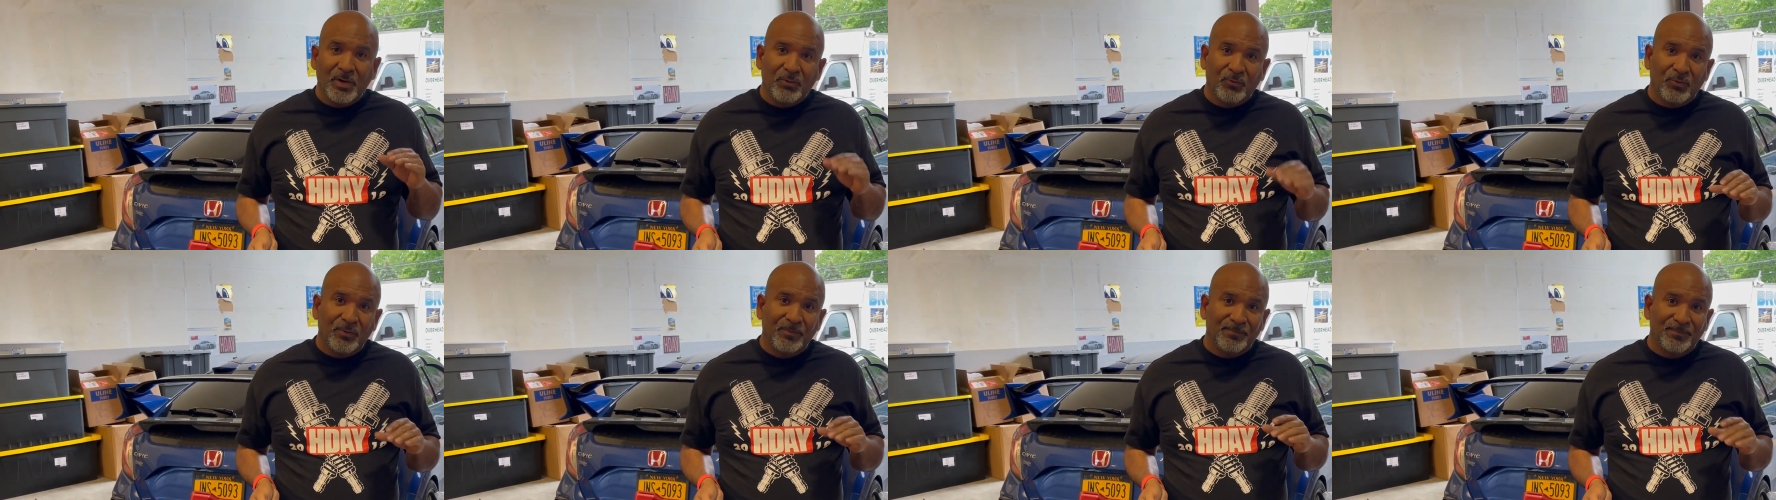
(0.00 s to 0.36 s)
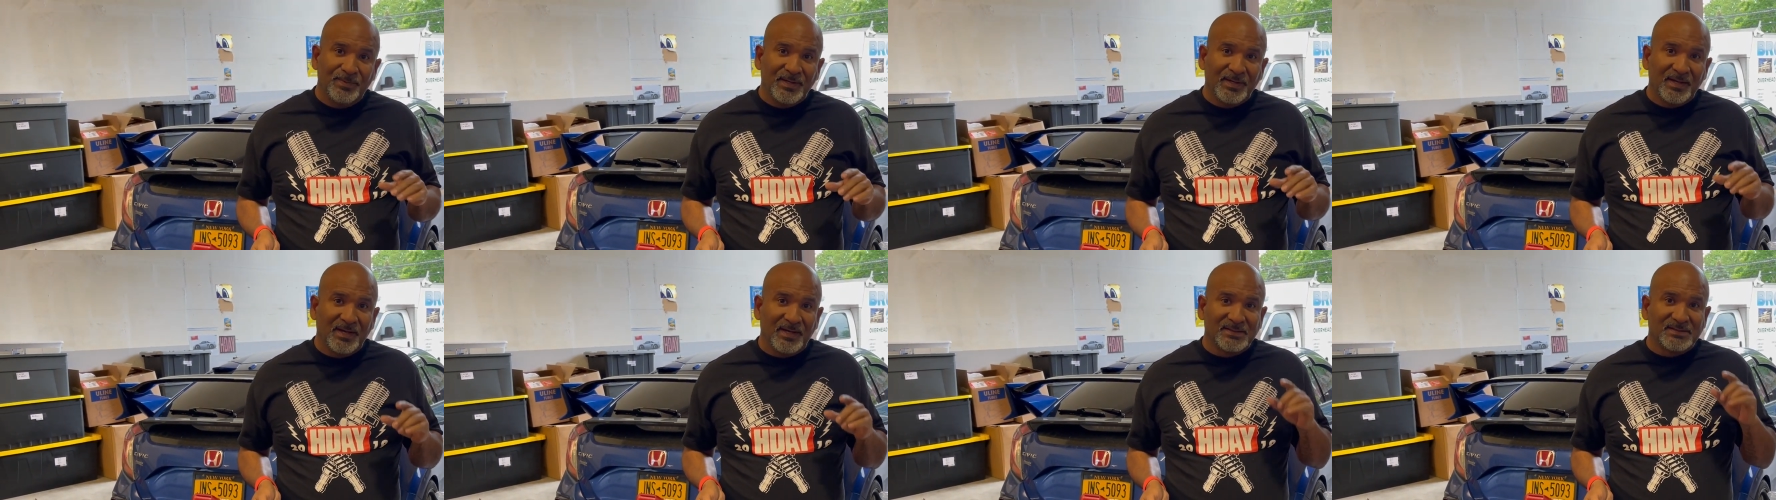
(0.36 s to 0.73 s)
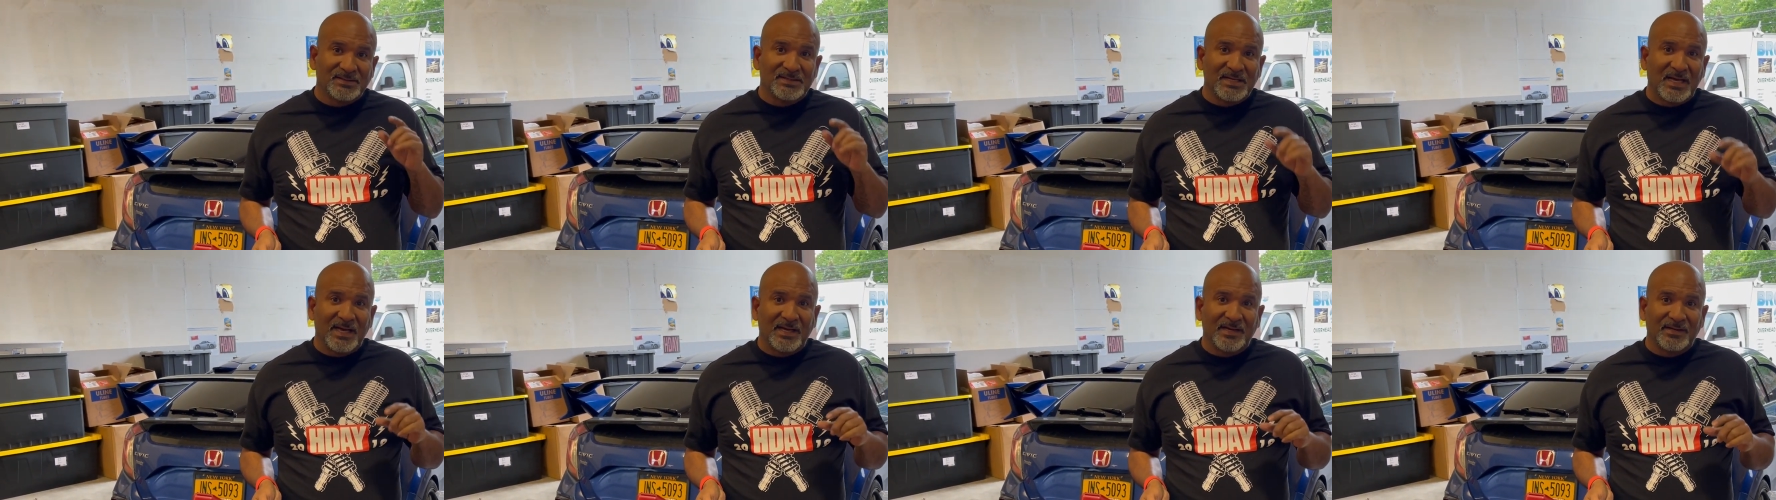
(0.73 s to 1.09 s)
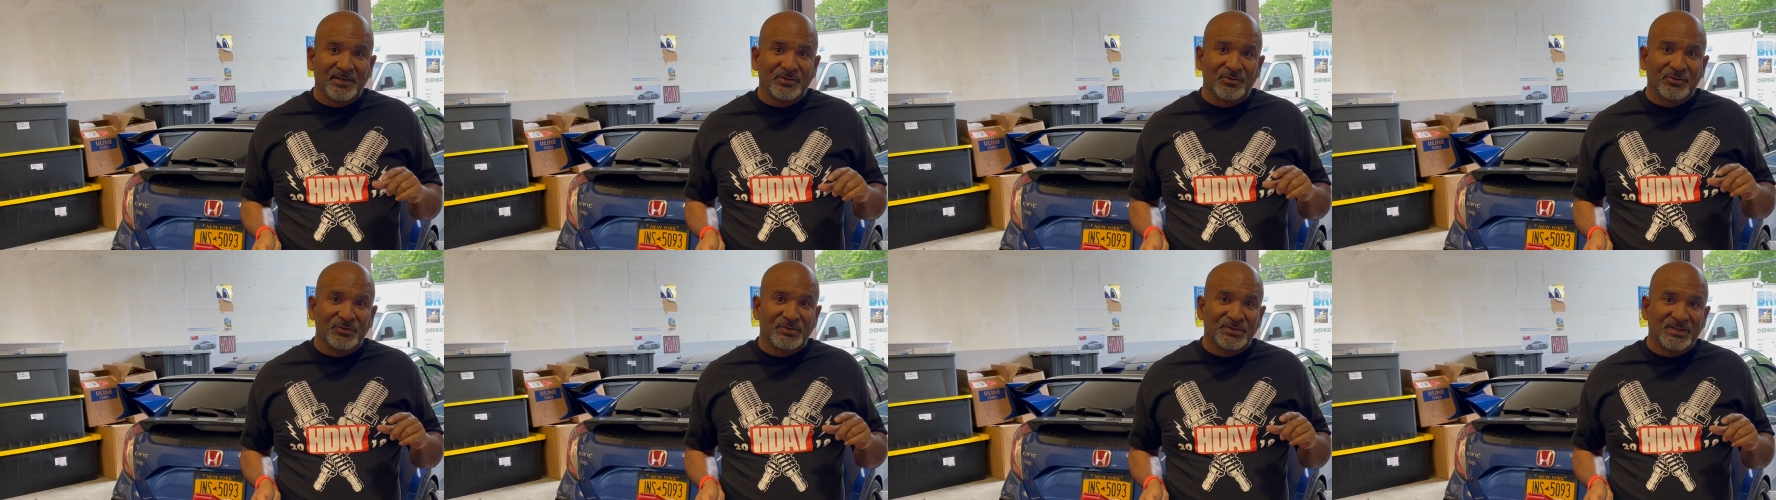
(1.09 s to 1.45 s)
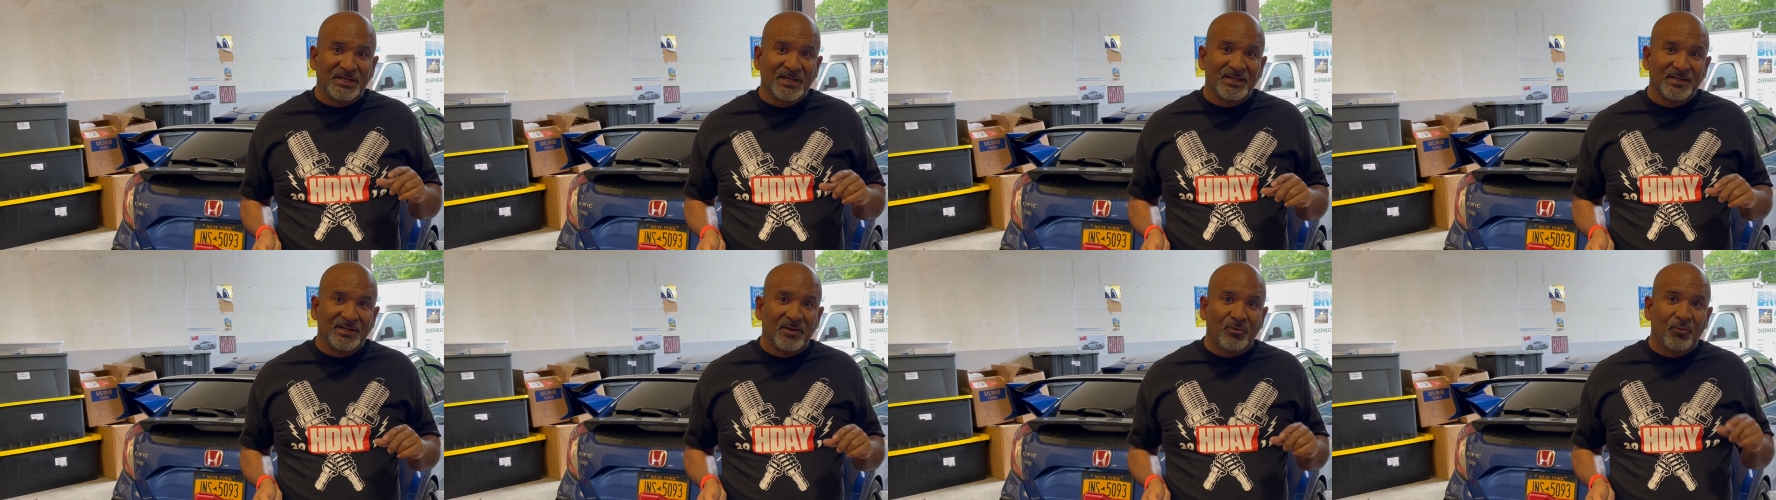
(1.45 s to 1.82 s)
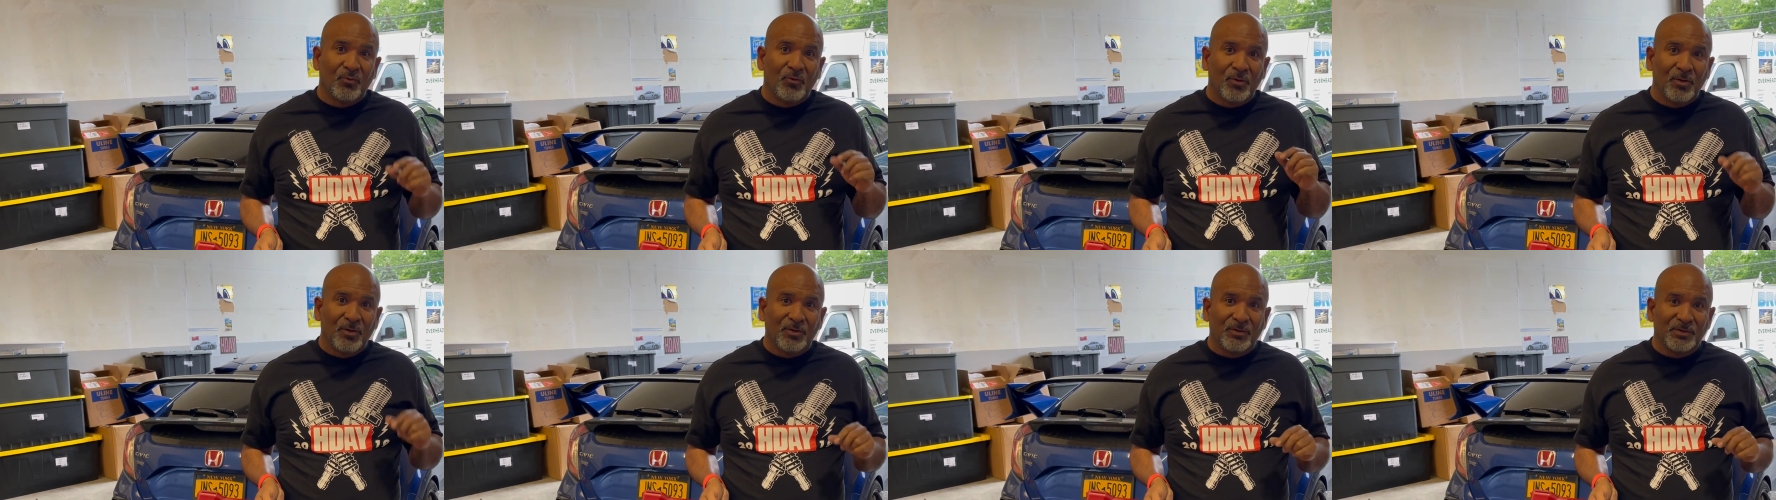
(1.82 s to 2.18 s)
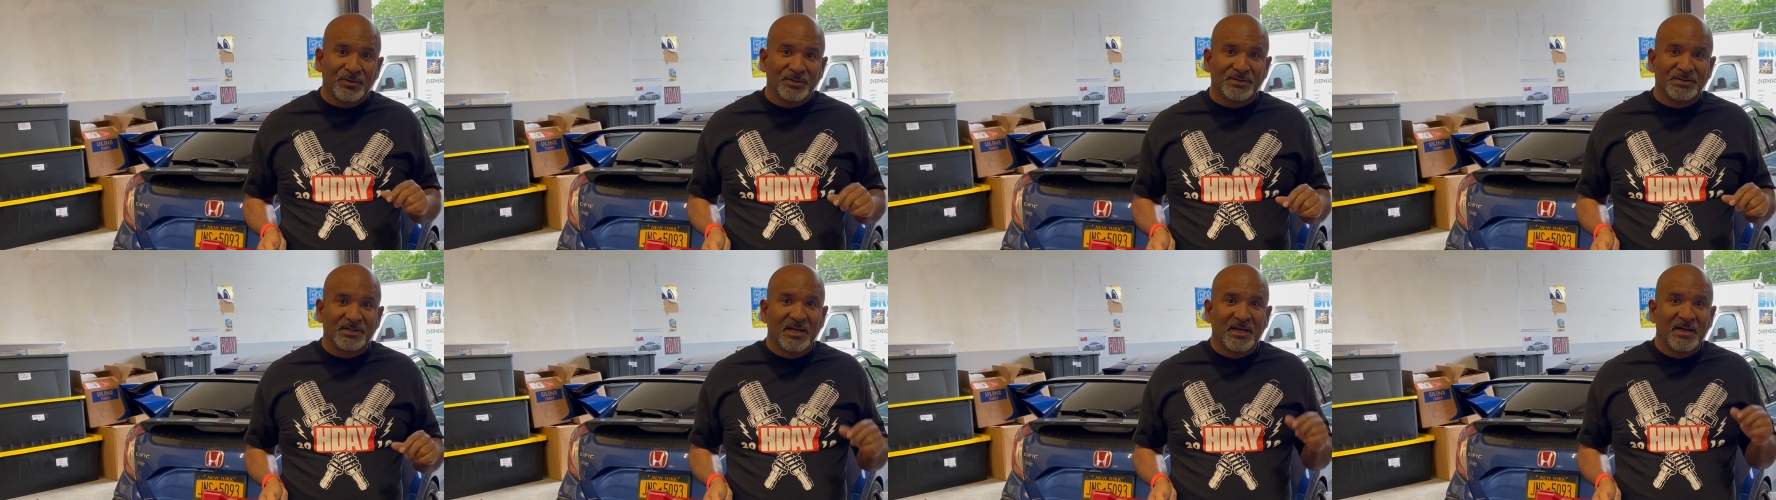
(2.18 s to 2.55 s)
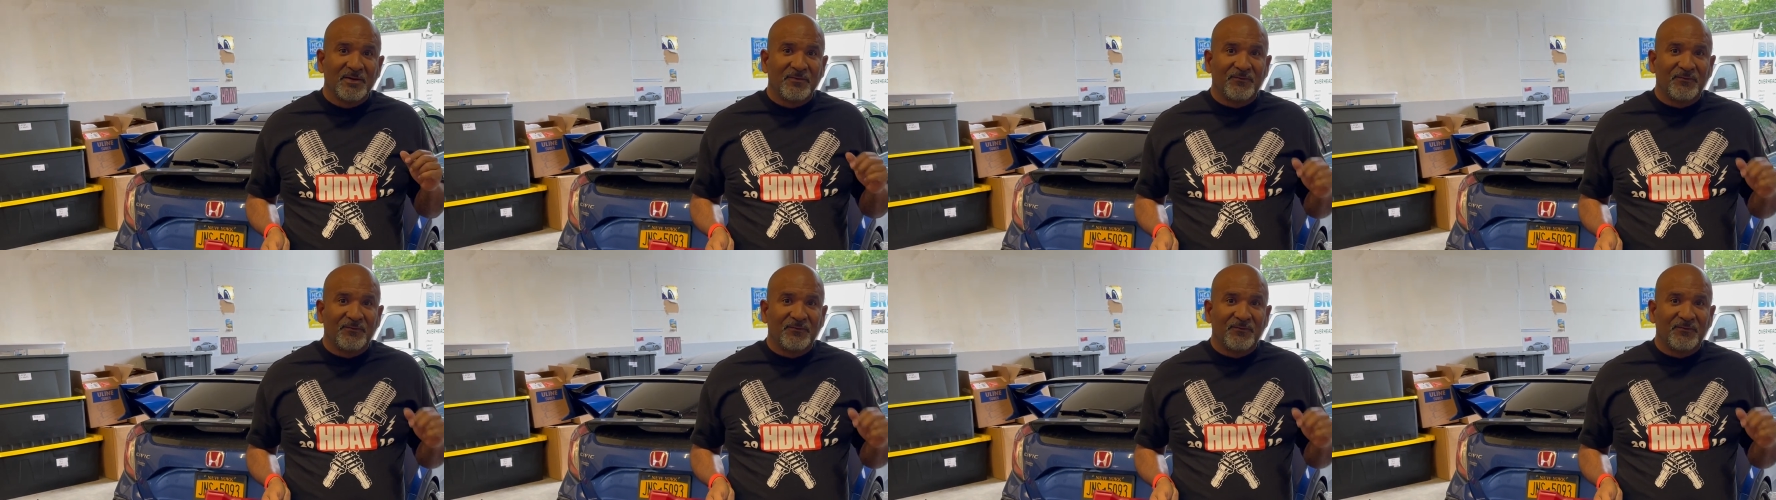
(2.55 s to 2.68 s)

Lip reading: will be excited to see the world's